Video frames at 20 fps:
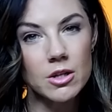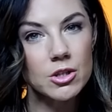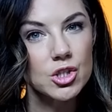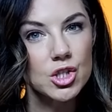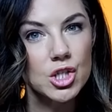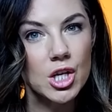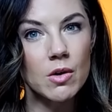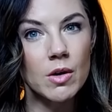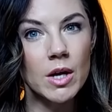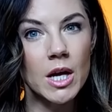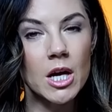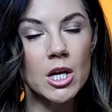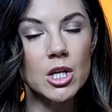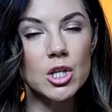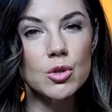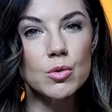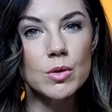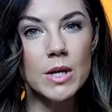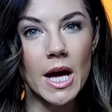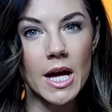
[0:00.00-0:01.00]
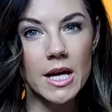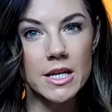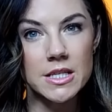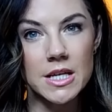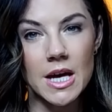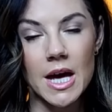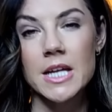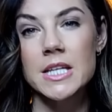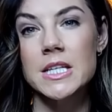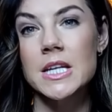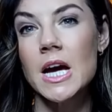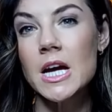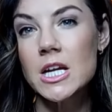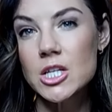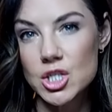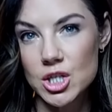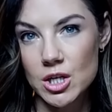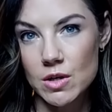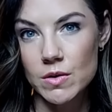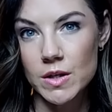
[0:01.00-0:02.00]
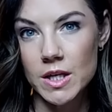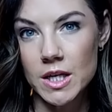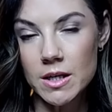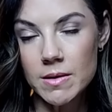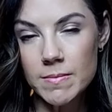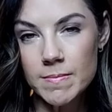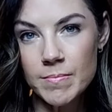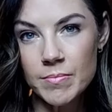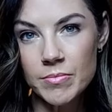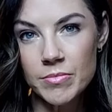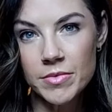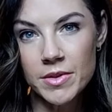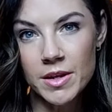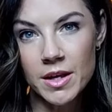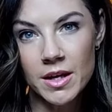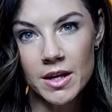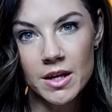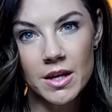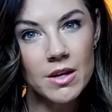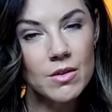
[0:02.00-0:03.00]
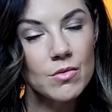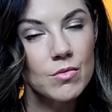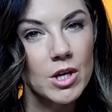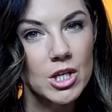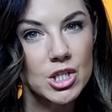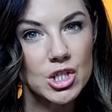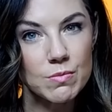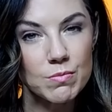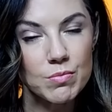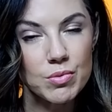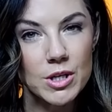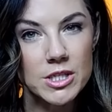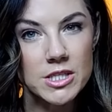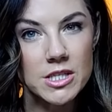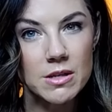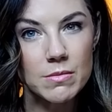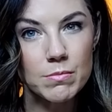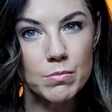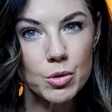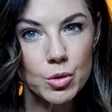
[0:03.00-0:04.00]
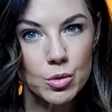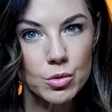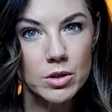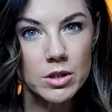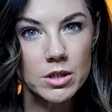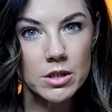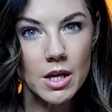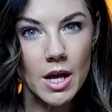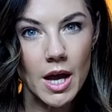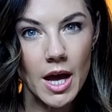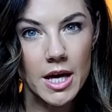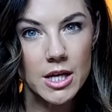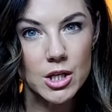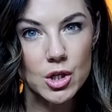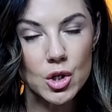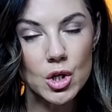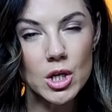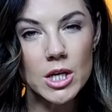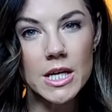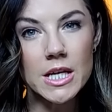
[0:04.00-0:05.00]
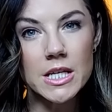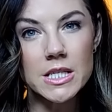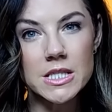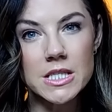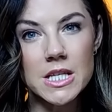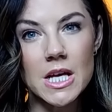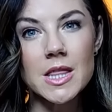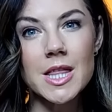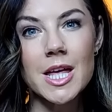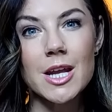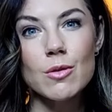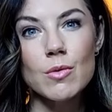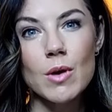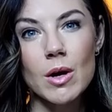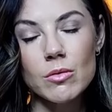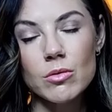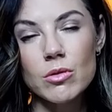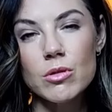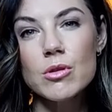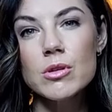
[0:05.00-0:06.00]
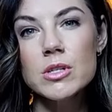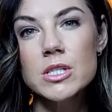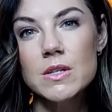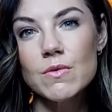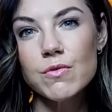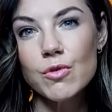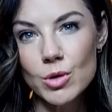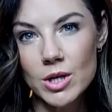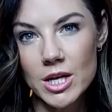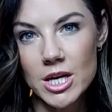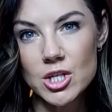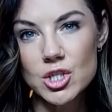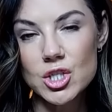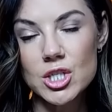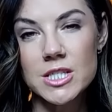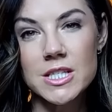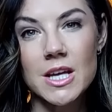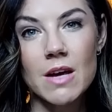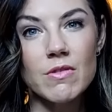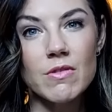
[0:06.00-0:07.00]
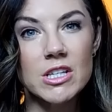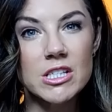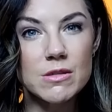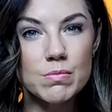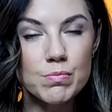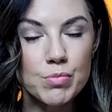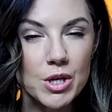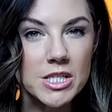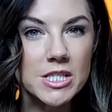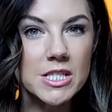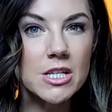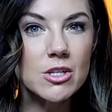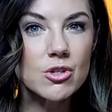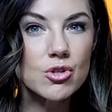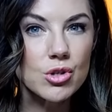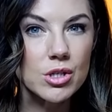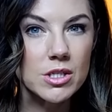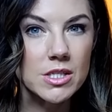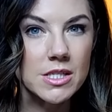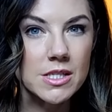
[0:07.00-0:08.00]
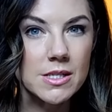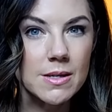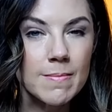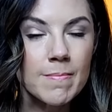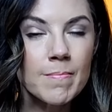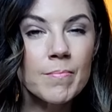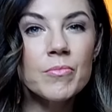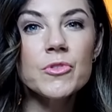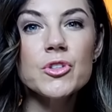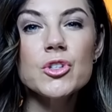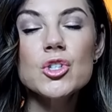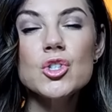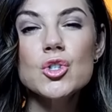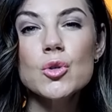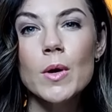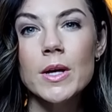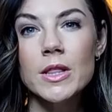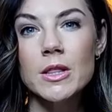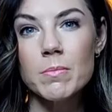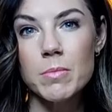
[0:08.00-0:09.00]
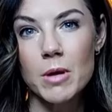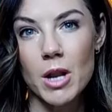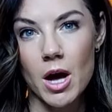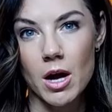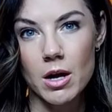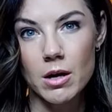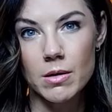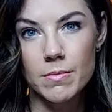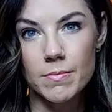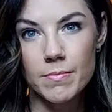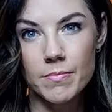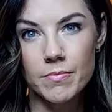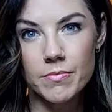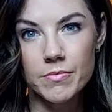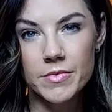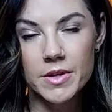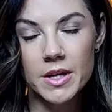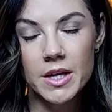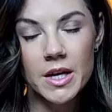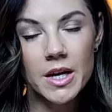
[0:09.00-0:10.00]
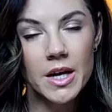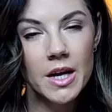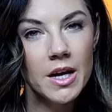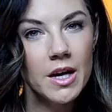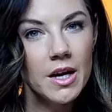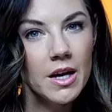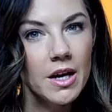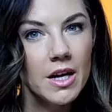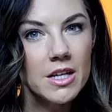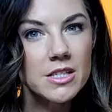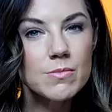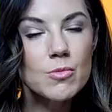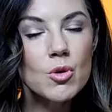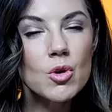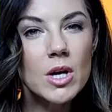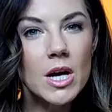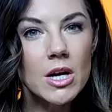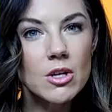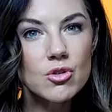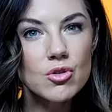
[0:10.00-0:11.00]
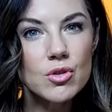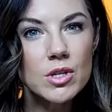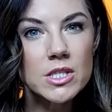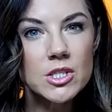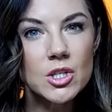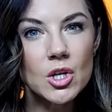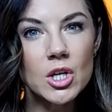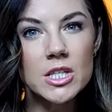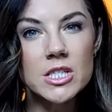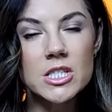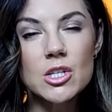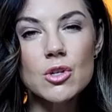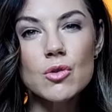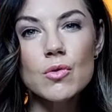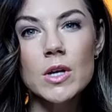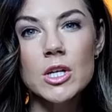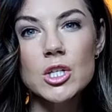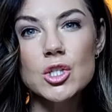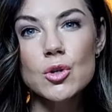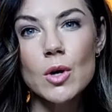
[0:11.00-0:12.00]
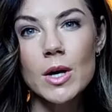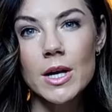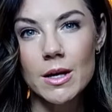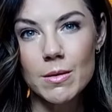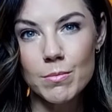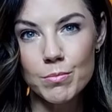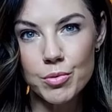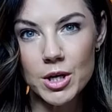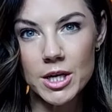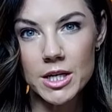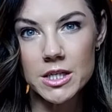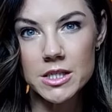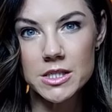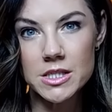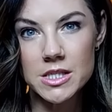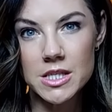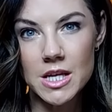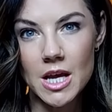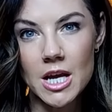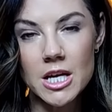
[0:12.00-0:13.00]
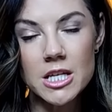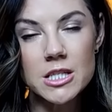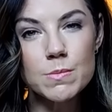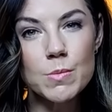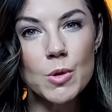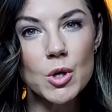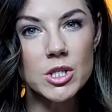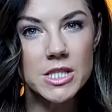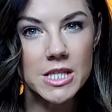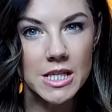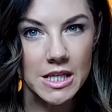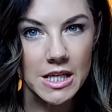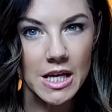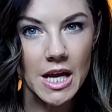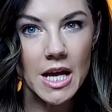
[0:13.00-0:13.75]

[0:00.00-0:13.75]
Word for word: Algeria, Uganda and Nigeria. Russian President Putin had earlier said that around 34 nations expressed interest to join the bloc. As more countries are considering joining BRICS, experts in